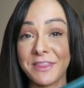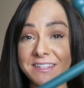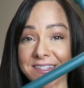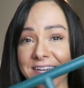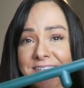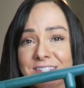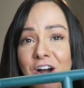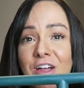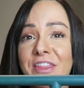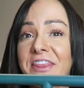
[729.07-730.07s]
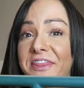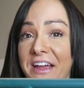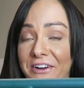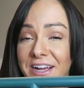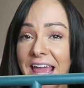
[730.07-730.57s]
This thing is called the
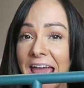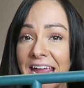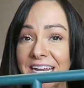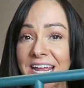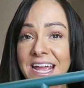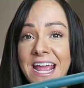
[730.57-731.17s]
Theracane